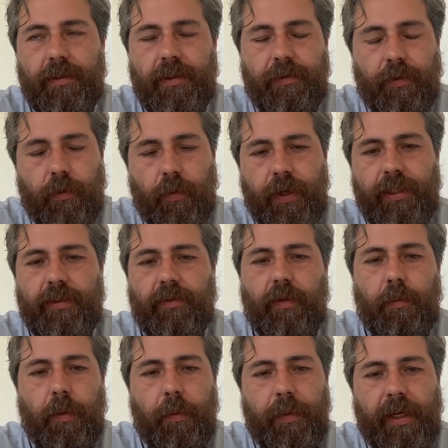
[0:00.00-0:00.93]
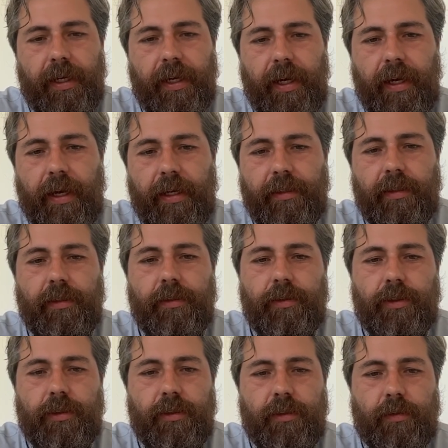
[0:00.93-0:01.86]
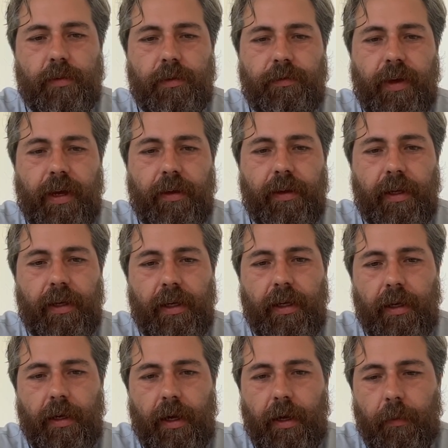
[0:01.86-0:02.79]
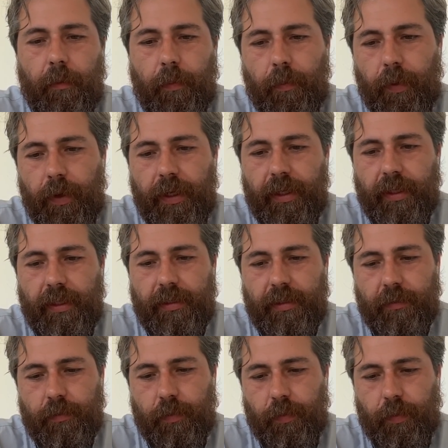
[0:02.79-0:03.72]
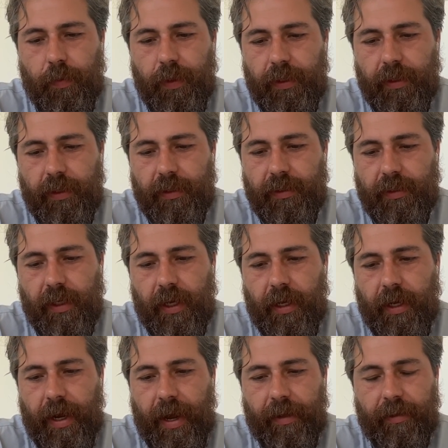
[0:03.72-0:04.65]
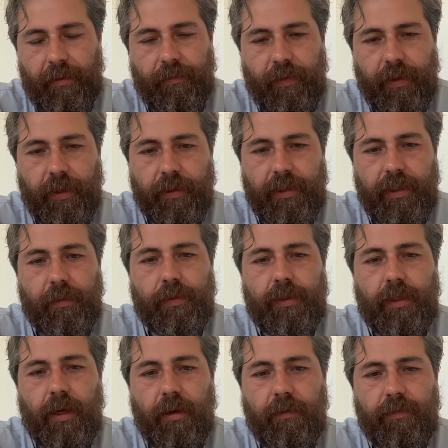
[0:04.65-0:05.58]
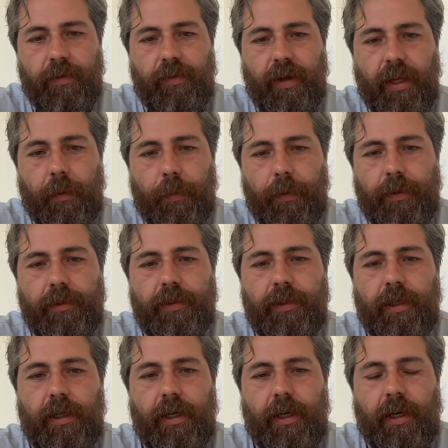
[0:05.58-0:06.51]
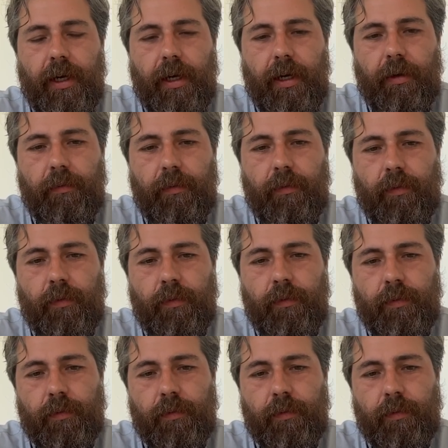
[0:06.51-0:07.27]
different ways of implementing AI solutions, we found that um, putting this putting this uh, at the fingertips of developers um,